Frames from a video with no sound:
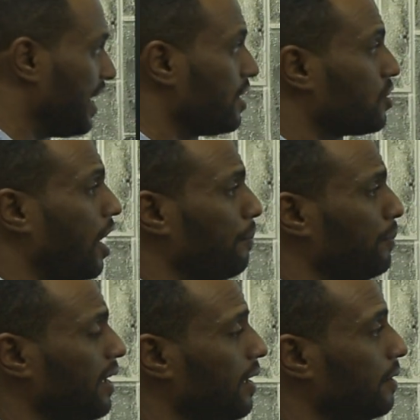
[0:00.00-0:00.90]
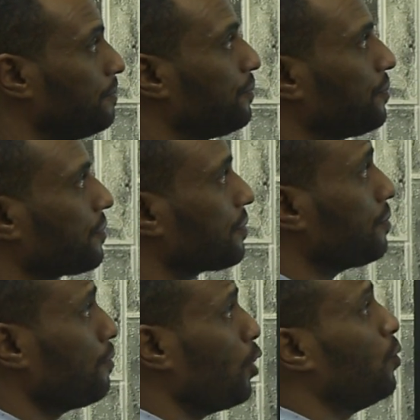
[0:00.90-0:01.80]
example,
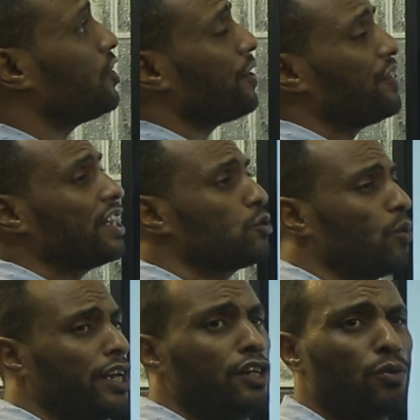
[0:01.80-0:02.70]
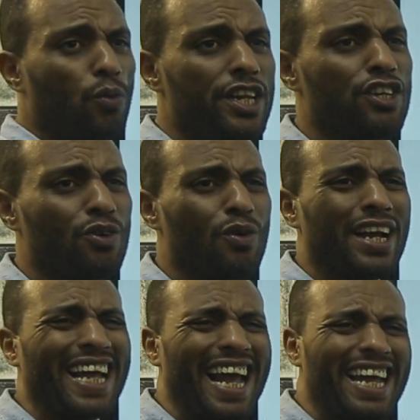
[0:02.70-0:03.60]
which is this one, when
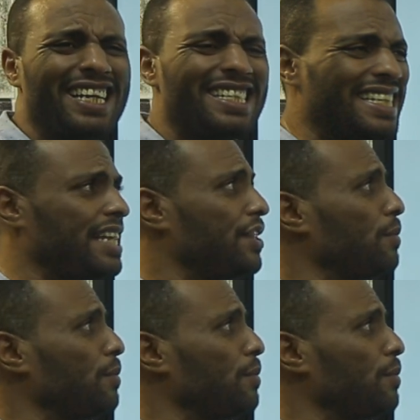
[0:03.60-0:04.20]
you can see the